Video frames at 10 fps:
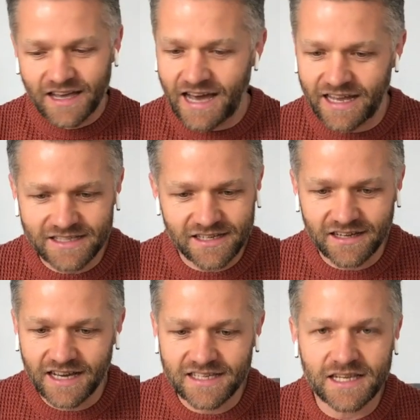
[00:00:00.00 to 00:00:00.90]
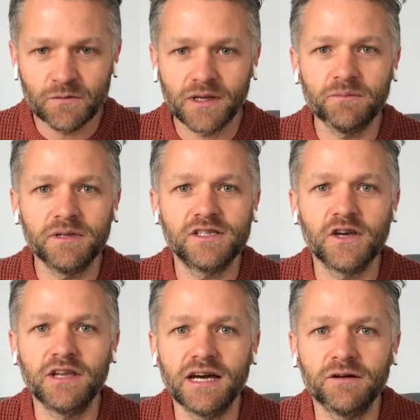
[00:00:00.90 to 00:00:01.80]
and see if we can
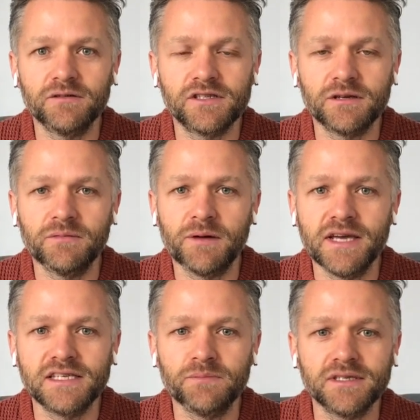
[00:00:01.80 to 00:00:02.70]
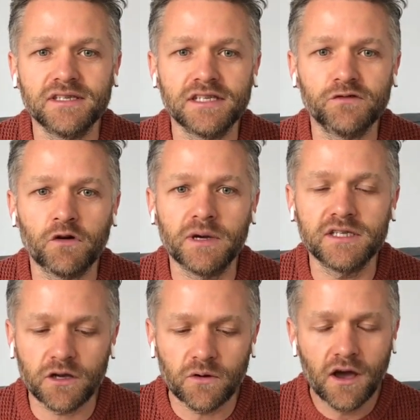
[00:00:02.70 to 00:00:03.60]
turn out some amazing businesses from it.
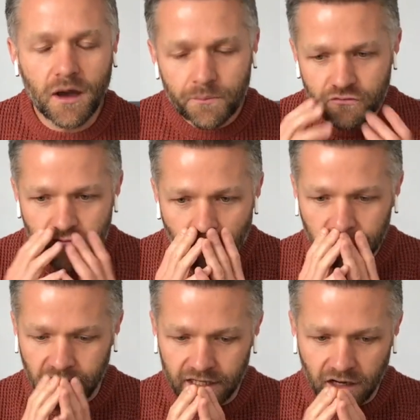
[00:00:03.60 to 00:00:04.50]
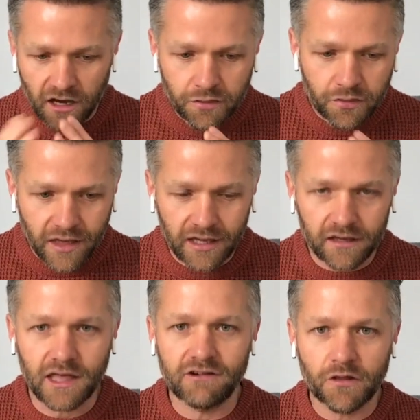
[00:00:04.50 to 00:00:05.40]
So broadly, I think
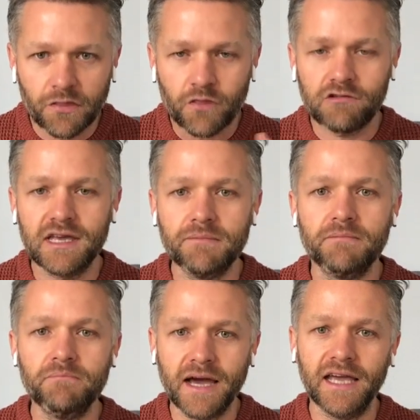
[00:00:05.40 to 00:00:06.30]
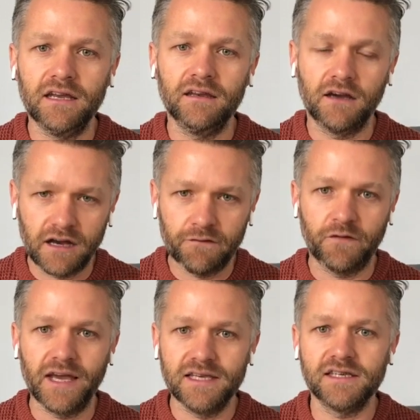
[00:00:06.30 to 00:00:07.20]
there are three main kind of
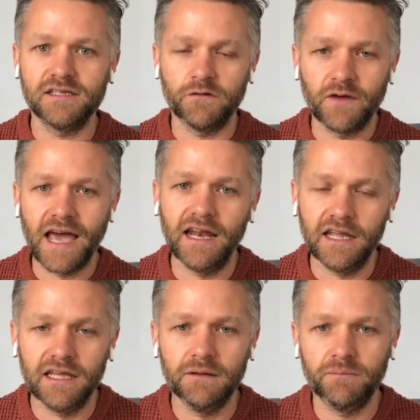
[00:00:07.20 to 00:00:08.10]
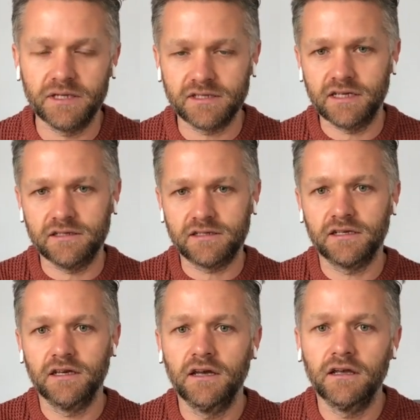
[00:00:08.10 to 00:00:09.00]
phases of any business
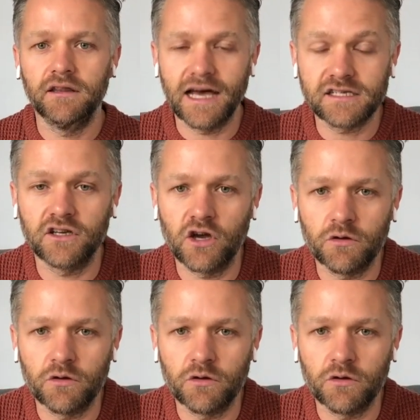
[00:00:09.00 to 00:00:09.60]
has to go